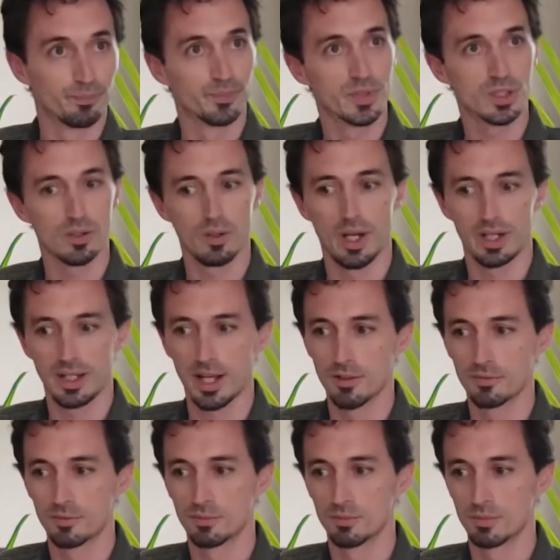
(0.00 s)
So I kind of
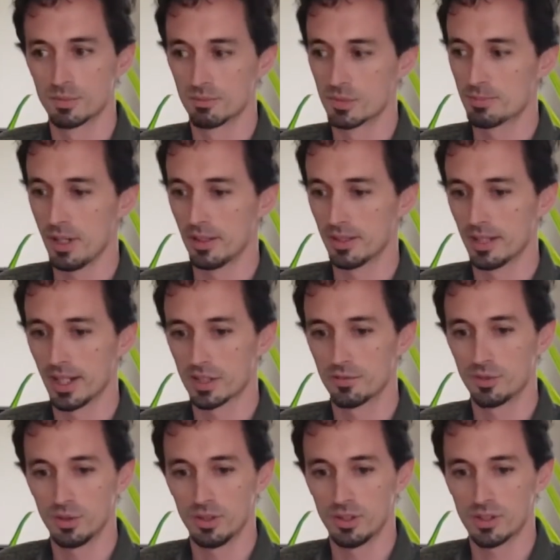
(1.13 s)
spent the next few
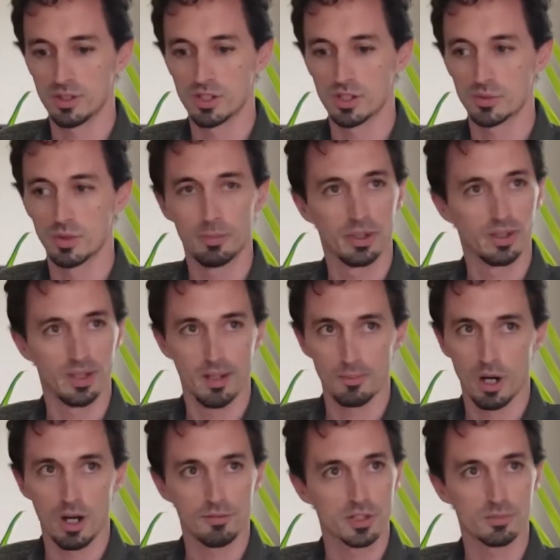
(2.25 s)
years just ripping them
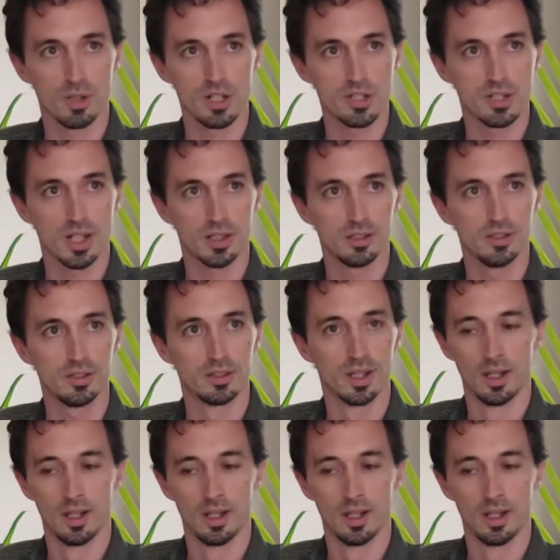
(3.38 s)
off as much as I could,